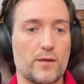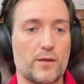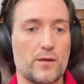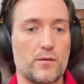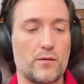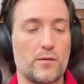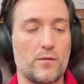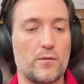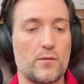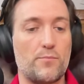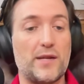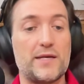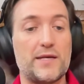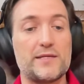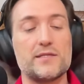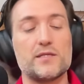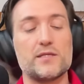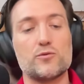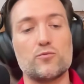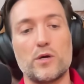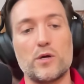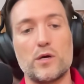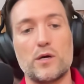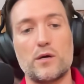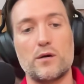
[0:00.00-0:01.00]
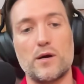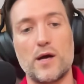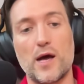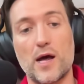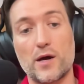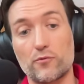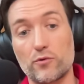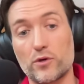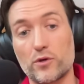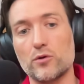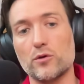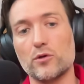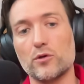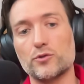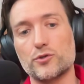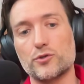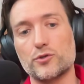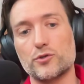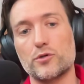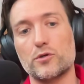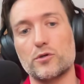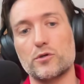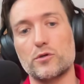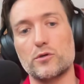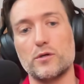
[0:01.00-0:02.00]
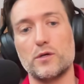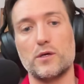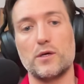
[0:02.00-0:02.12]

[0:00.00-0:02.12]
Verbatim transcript: uh, places where agriculture